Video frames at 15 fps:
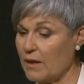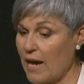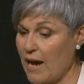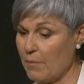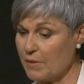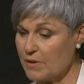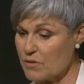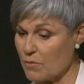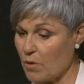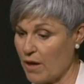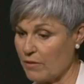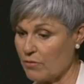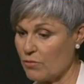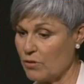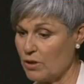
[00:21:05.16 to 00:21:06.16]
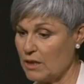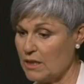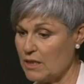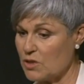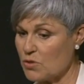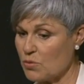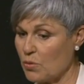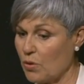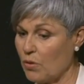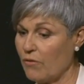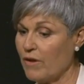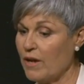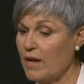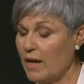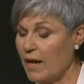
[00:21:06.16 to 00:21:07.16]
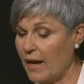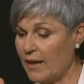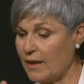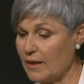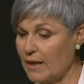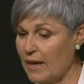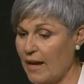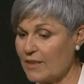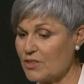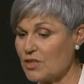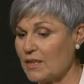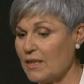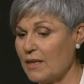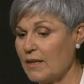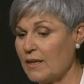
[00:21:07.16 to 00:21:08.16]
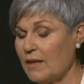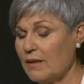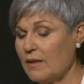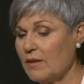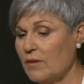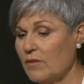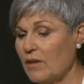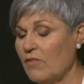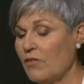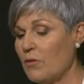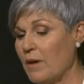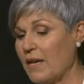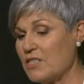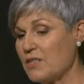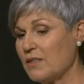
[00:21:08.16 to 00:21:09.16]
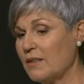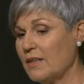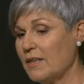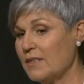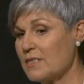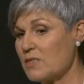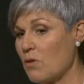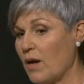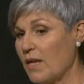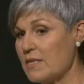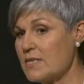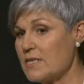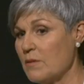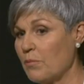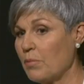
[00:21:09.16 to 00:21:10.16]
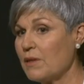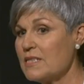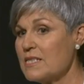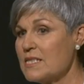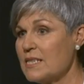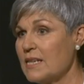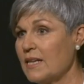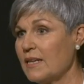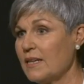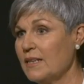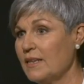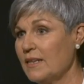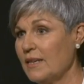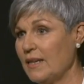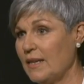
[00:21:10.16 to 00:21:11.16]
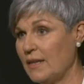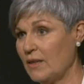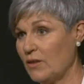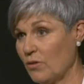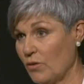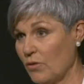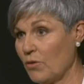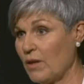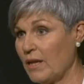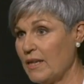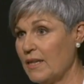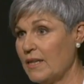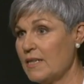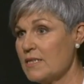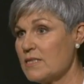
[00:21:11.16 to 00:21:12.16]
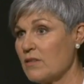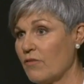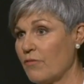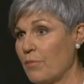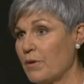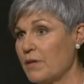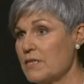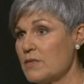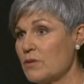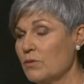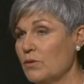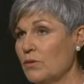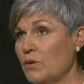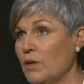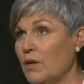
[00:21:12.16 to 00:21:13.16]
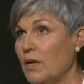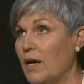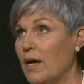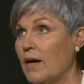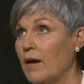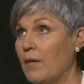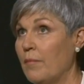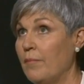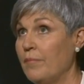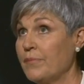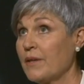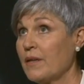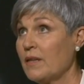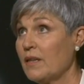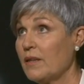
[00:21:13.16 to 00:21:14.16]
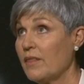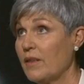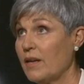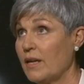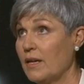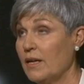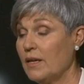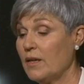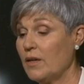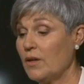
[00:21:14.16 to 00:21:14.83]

it happens right through to year 12. And it actually, if you imagine, it's quite simplistic in early years of preschool um, that